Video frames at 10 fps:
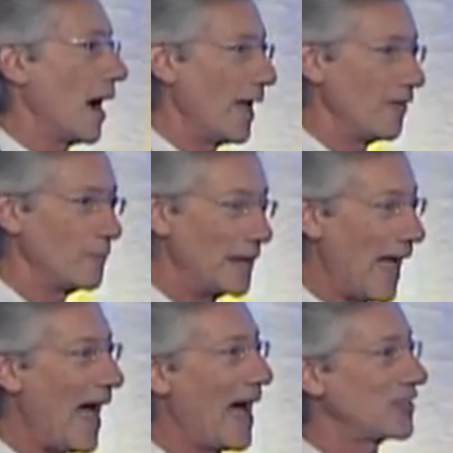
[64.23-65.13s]
I have been
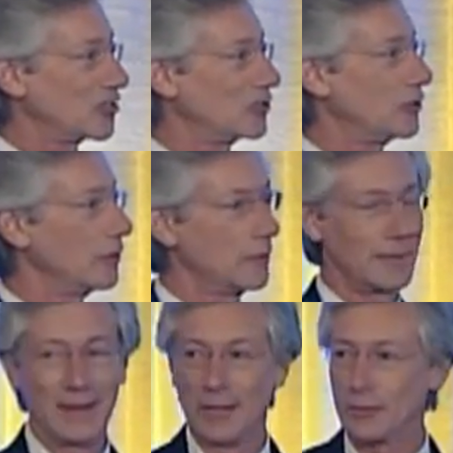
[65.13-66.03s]
asked
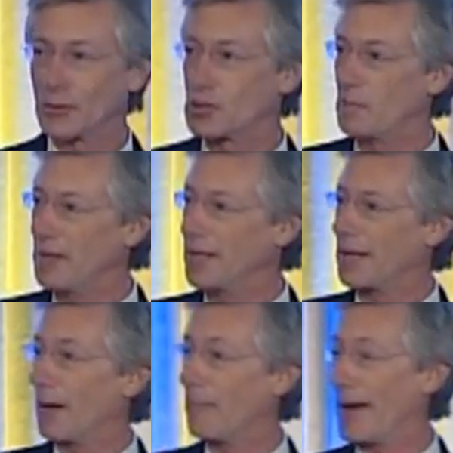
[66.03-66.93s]
to
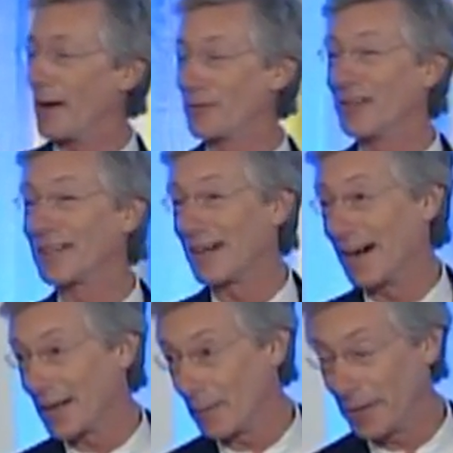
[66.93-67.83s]
speak about the
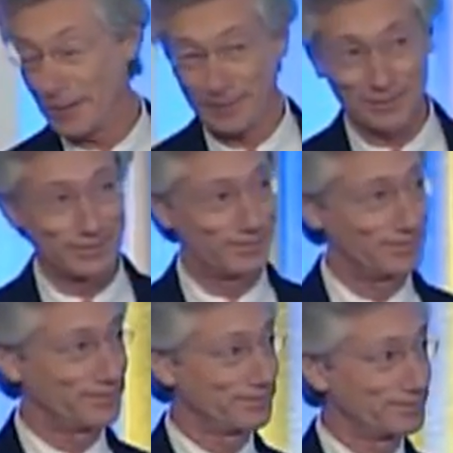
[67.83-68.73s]
economy
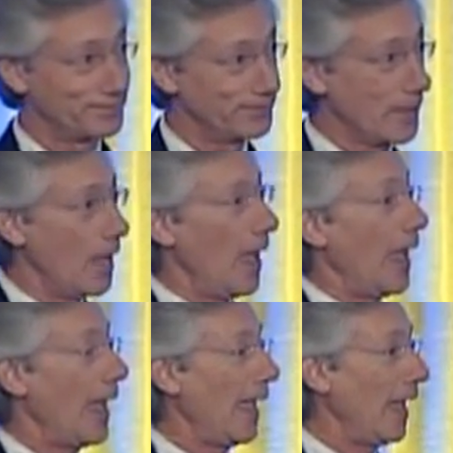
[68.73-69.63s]

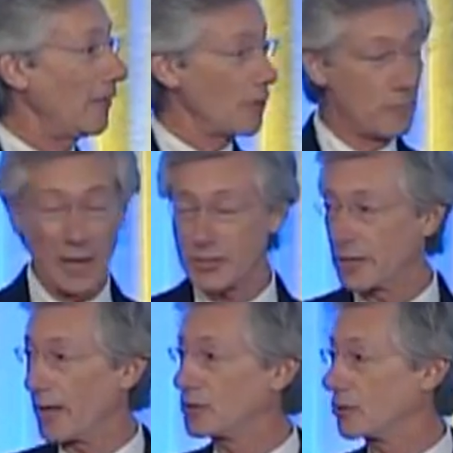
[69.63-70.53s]
and the
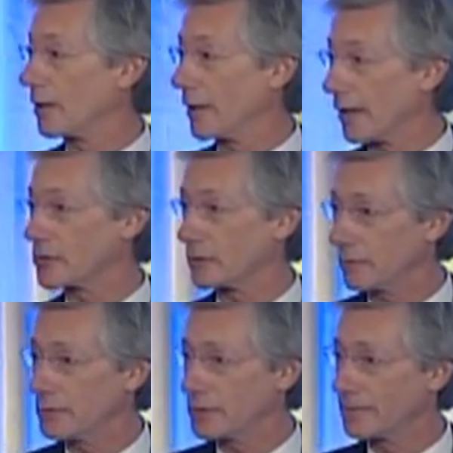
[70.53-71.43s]
presidential
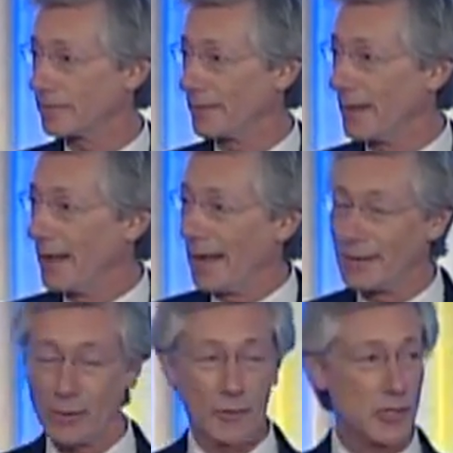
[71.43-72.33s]
elections. And
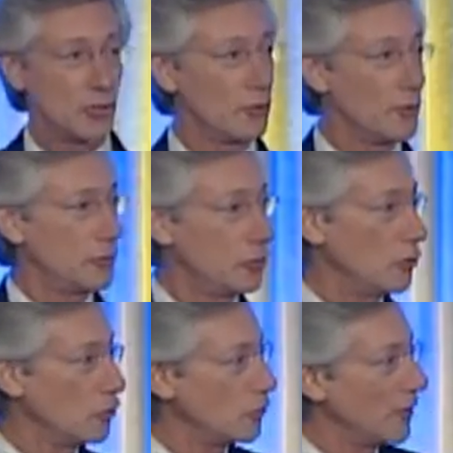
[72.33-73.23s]
you know, these are
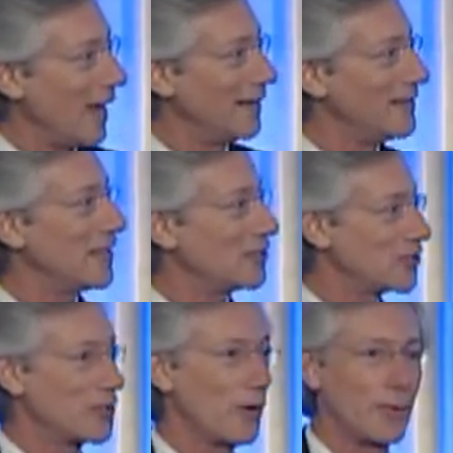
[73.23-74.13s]
two not
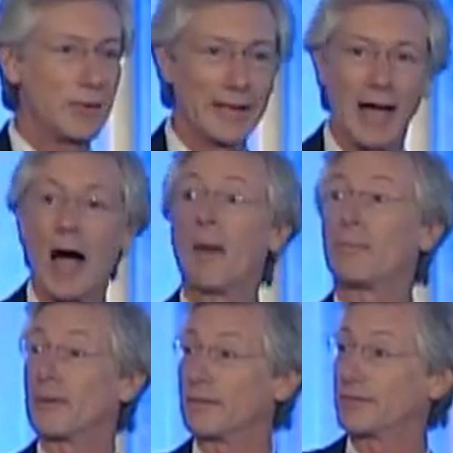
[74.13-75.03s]
necessarily
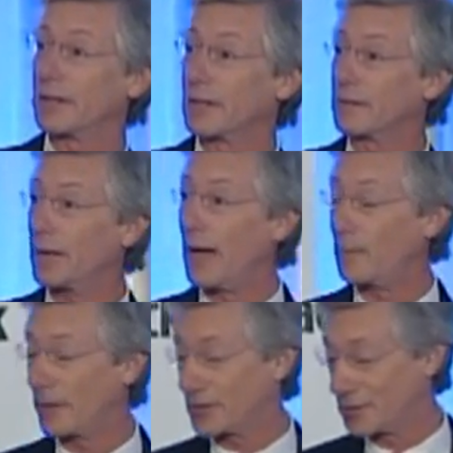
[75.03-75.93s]
uplifting
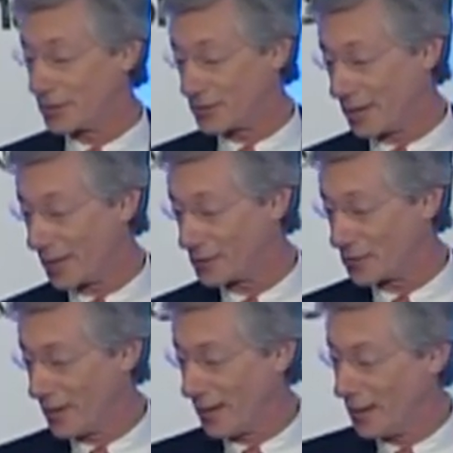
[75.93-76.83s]
topics these days.
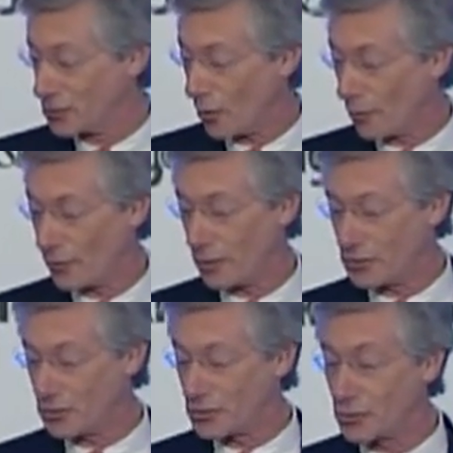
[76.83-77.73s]
So
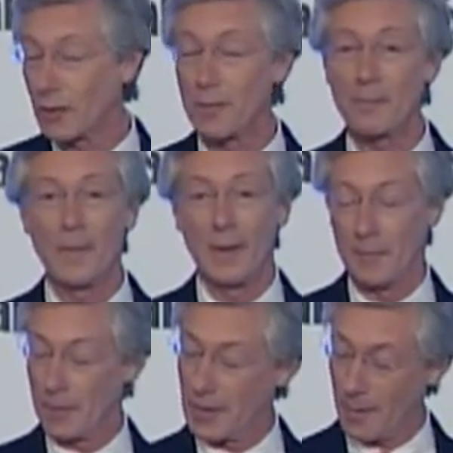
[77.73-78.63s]
this is going to
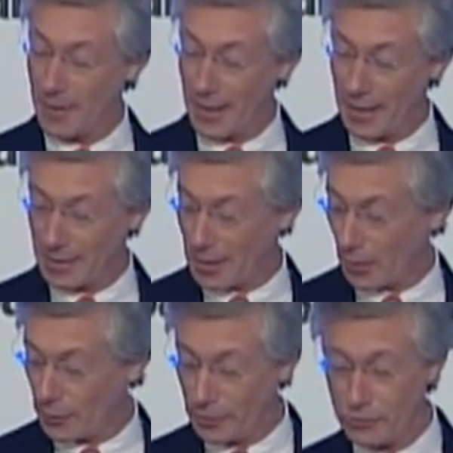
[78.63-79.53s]
become a
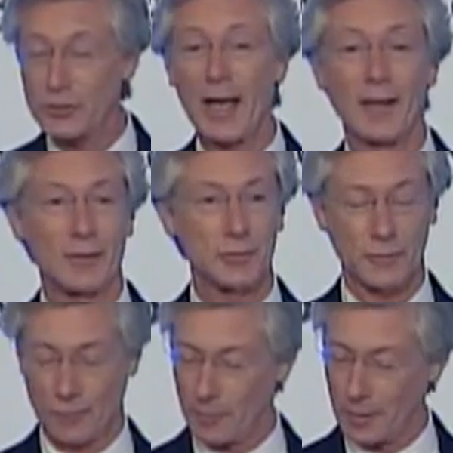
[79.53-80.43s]
real challenge
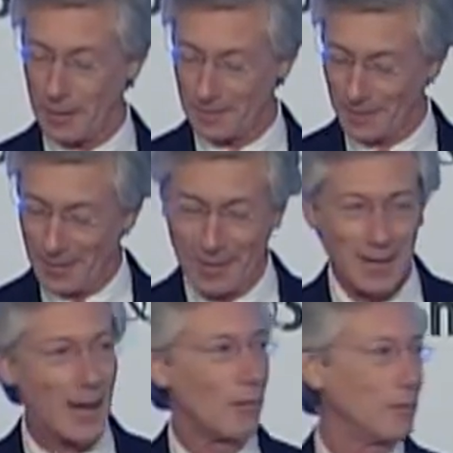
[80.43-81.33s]
for me.
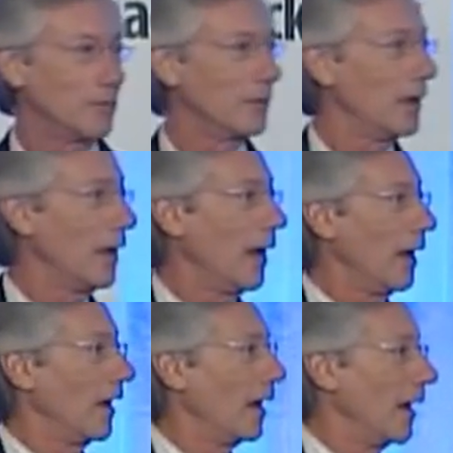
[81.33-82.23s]
Now,
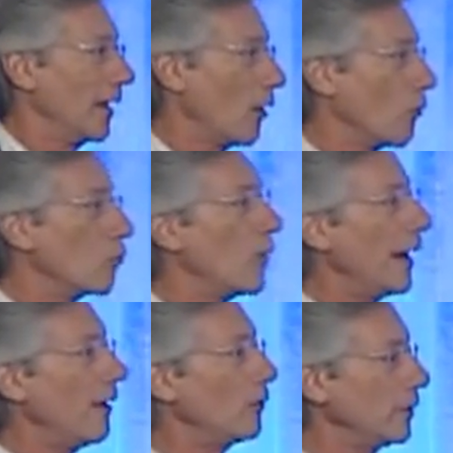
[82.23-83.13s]
you know,
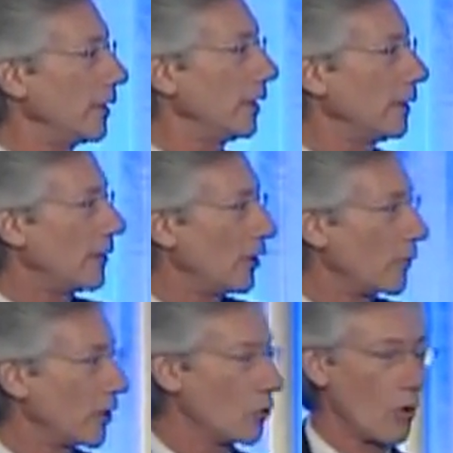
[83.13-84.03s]
rarely, I think
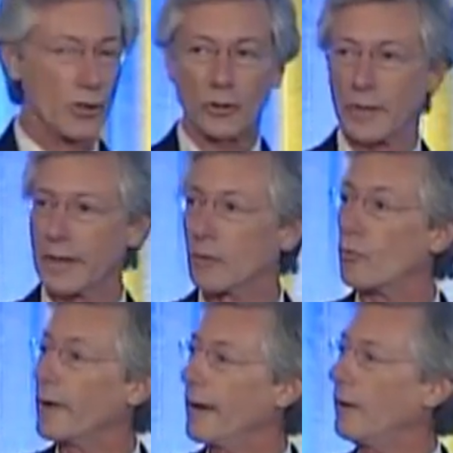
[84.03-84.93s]
we can all agree,
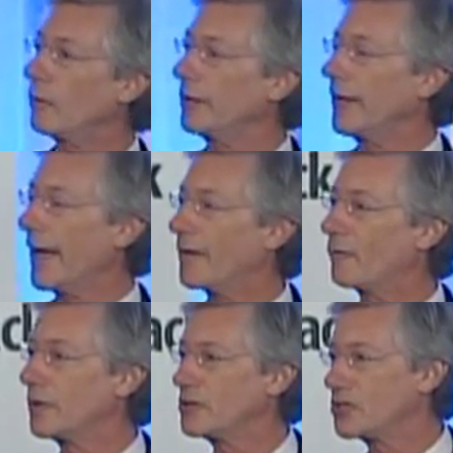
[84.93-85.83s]
rarely have
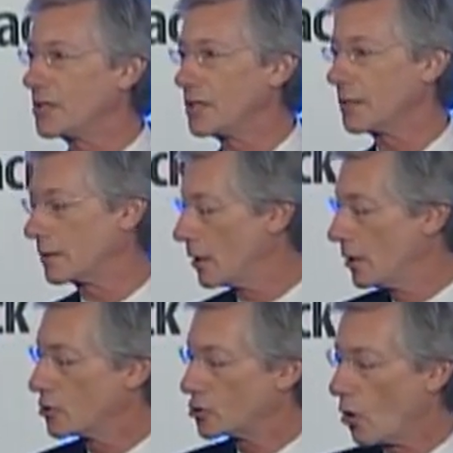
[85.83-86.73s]
we seen
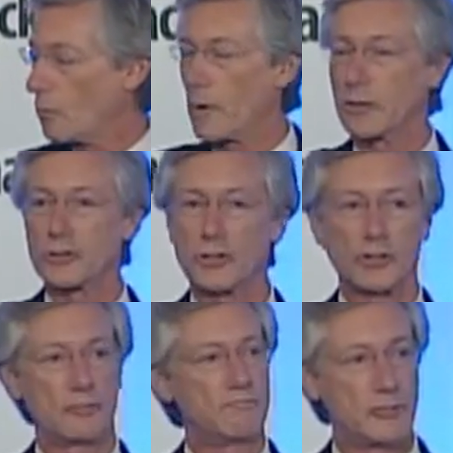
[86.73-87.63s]
so
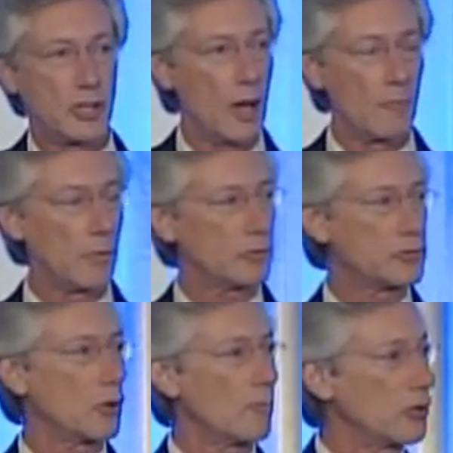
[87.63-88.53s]
much tumult,
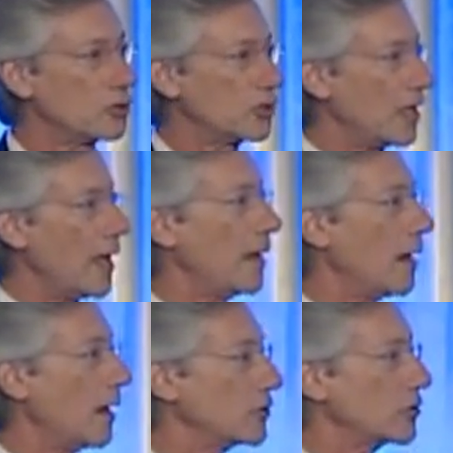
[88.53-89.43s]
so much
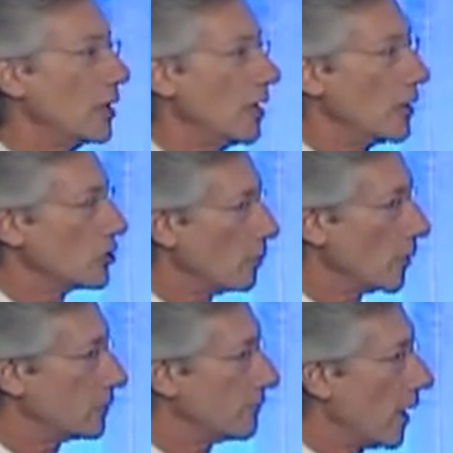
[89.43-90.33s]
chaos, so
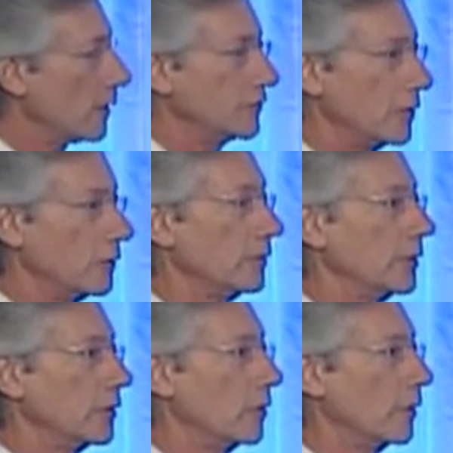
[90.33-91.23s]
much
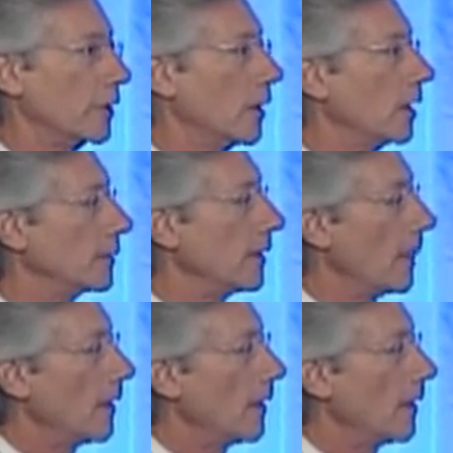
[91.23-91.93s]
volatility going on